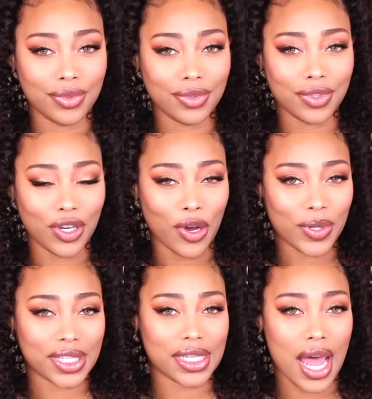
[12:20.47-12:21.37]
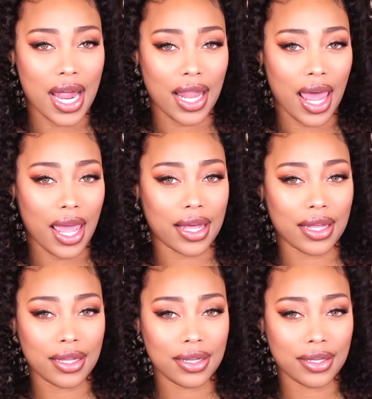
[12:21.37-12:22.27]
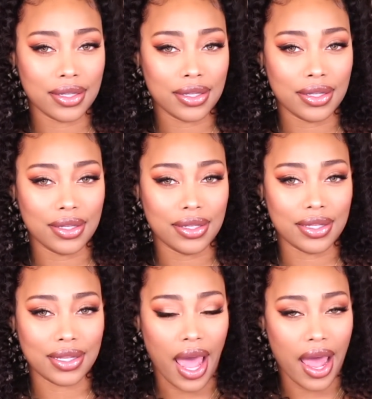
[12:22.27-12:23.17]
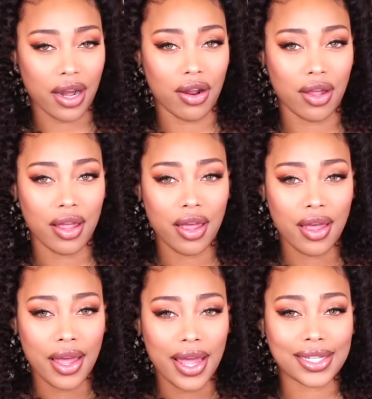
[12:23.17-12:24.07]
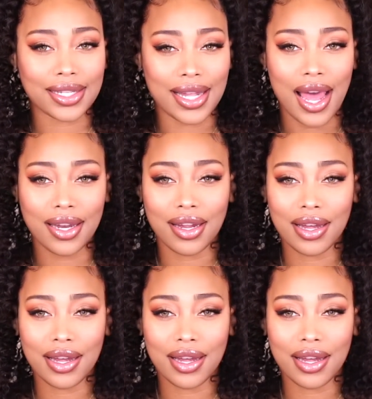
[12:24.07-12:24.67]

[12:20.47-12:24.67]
you know it's not like that. It's not,